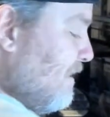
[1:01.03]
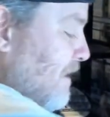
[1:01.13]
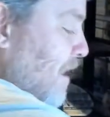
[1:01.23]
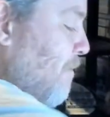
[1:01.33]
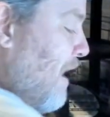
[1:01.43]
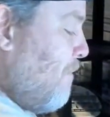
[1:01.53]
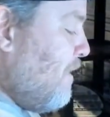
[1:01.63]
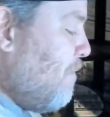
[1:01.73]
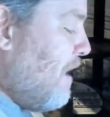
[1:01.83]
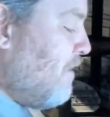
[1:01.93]
I'm happy
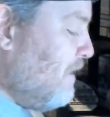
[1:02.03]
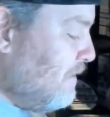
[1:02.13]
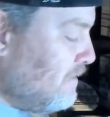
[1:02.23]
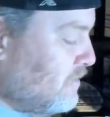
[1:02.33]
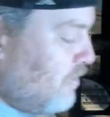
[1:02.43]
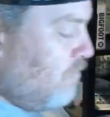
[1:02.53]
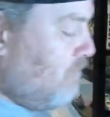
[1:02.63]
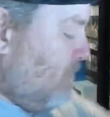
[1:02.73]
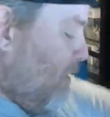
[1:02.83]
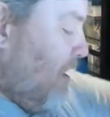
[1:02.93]
about it, so
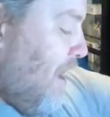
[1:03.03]
I